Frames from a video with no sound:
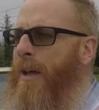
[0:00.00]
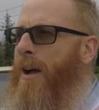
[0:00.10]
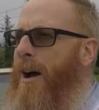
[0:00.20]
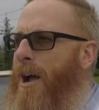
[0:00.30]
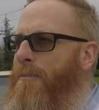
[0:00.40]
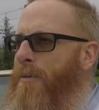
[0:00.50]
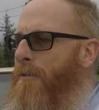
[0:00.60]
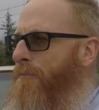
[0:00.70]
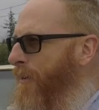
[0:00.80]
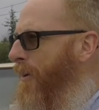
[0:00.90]
I'm
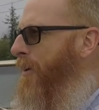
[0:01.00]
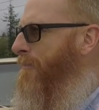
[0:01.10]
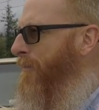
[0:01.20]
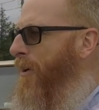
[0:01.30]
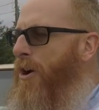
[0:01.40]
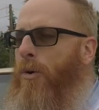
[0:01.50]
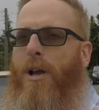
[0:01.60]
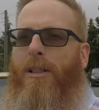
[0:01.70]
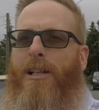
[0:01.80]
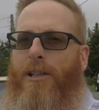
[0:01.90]
very, very
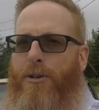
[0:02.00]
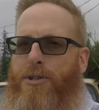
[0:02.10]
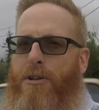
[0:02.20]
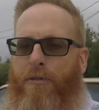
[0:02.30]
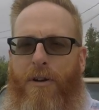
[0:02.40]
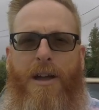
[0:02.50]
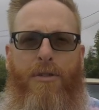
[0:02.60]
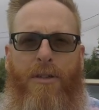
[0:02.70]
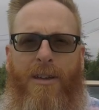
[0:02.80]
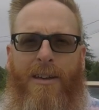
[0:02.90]
quickly losing
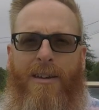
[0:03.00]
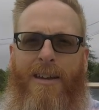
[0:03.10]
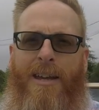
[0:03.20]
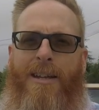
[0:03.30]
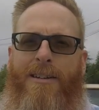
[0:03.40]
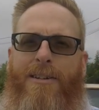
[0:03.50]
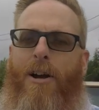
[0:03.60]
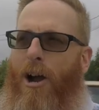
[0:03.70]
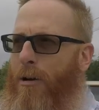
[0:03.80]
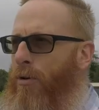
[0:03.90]
faith in
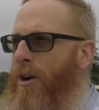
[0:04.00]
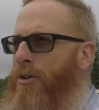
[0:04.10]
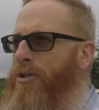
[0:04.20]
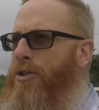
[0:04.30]
carburetors.